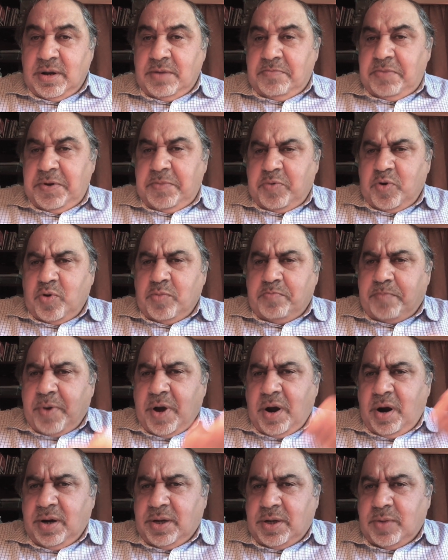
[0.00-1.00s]
People who
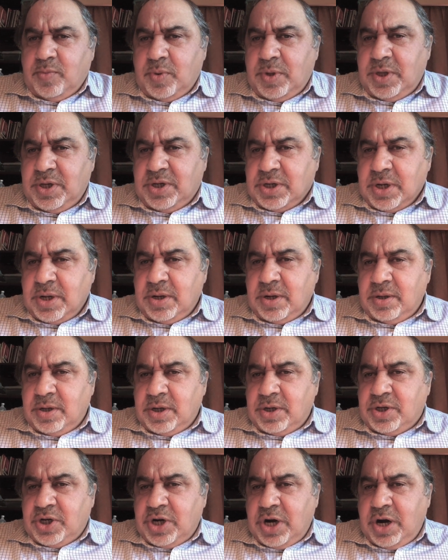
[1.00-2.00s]
bartered with each other.
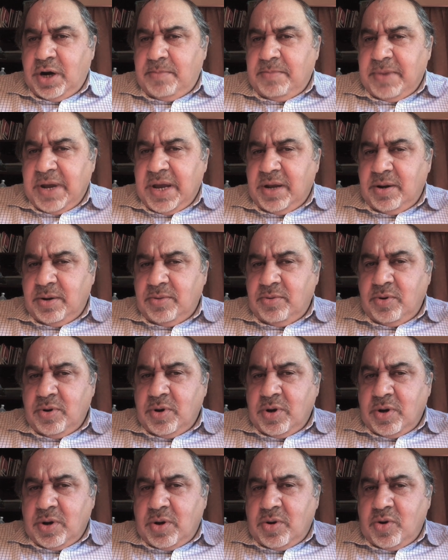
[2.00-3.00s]
The chairman
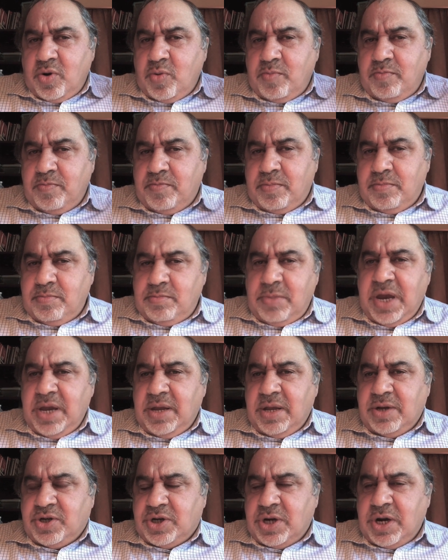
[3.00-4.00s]
who
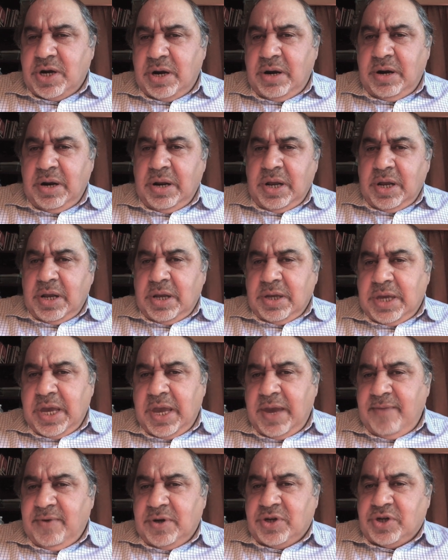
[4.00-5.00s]
made a chair
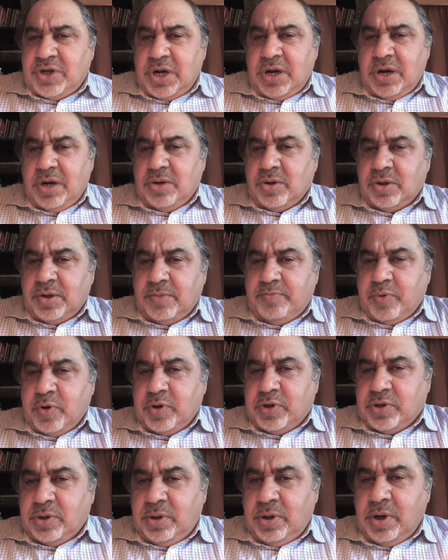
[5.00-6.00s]
gave a chair to the
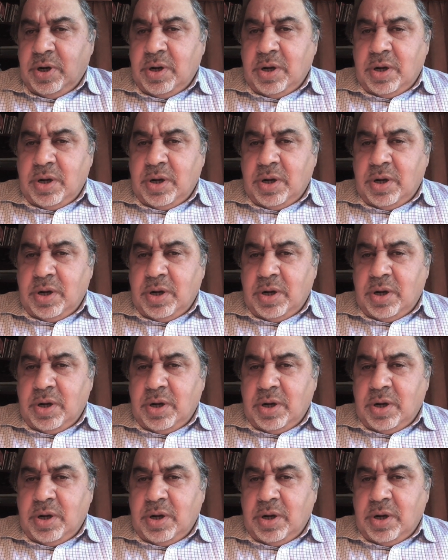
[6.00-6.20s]
butcher,